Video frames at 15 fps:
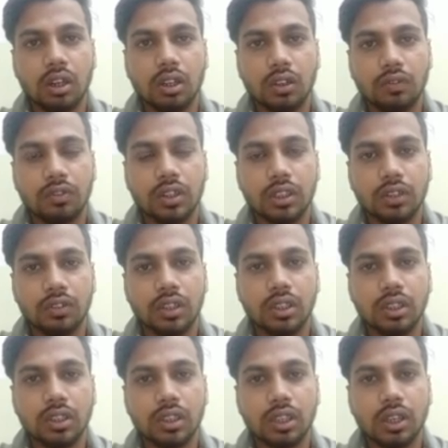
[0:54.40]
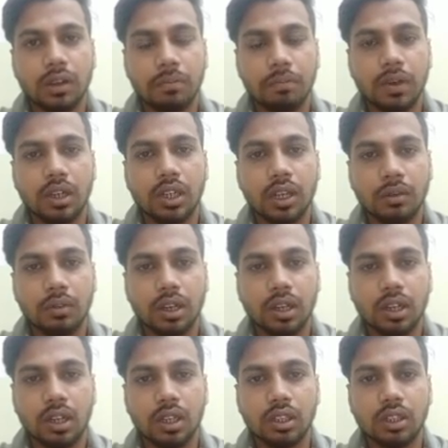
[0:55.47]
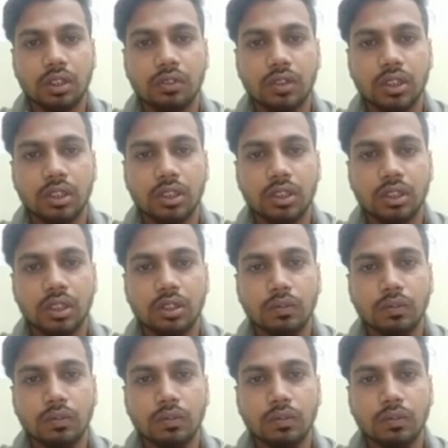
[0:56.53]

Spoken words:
First one is compile time, and another one is